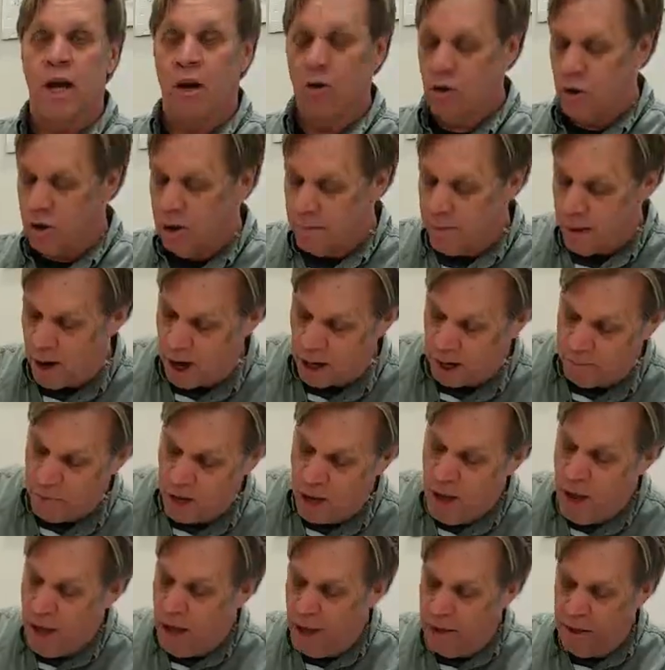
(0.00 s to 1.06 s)
go down to the
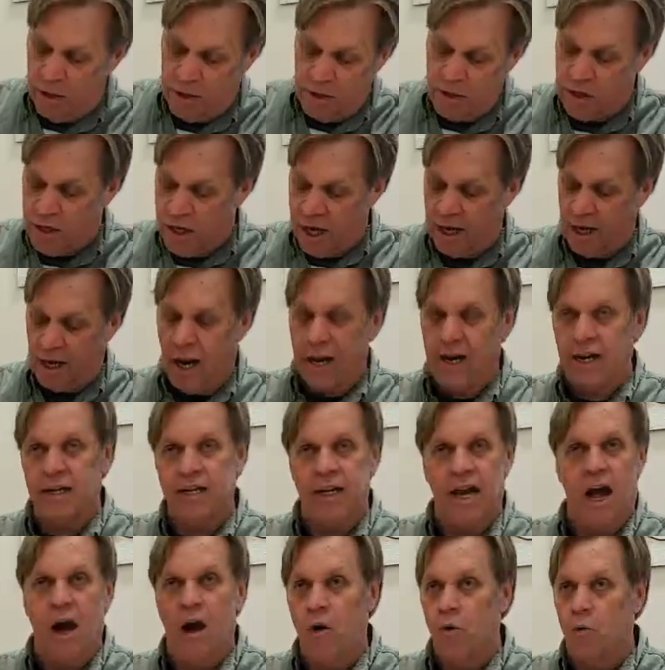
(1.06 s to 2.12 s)
bottom, and then just take like
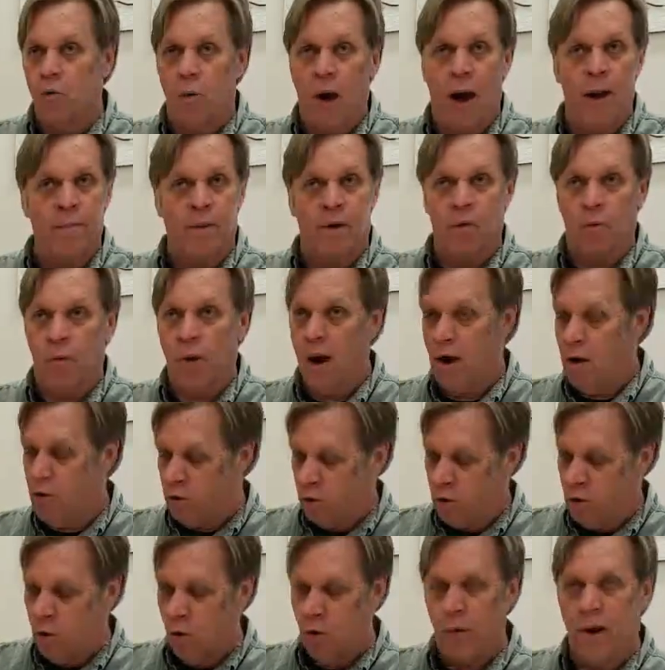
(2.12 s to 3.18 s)
a towel and wrap it
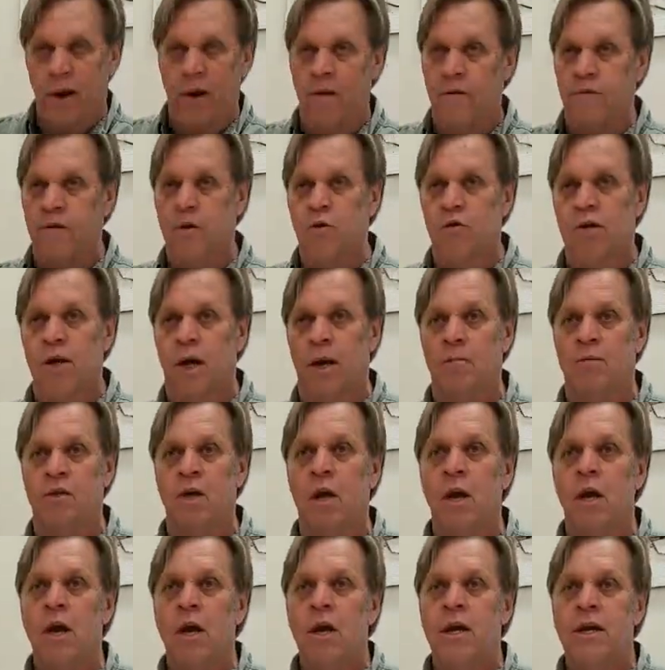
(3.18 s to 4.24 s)
around or go around a few
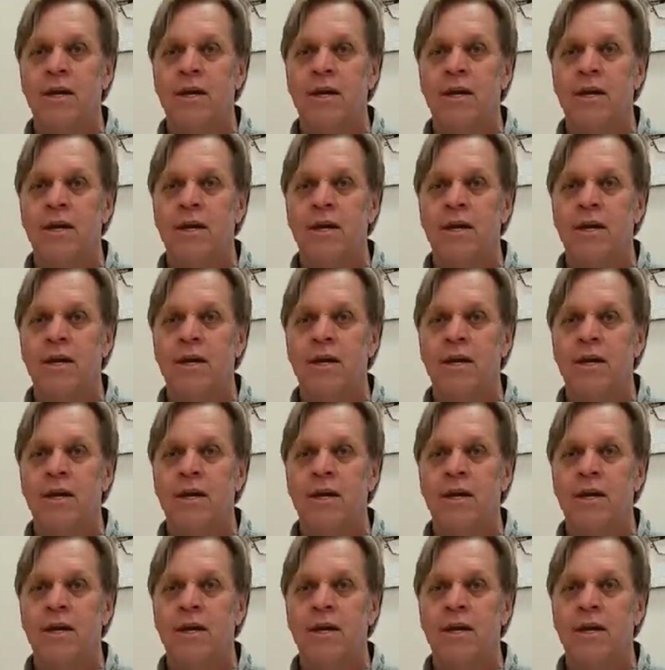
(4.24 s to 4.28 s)
times.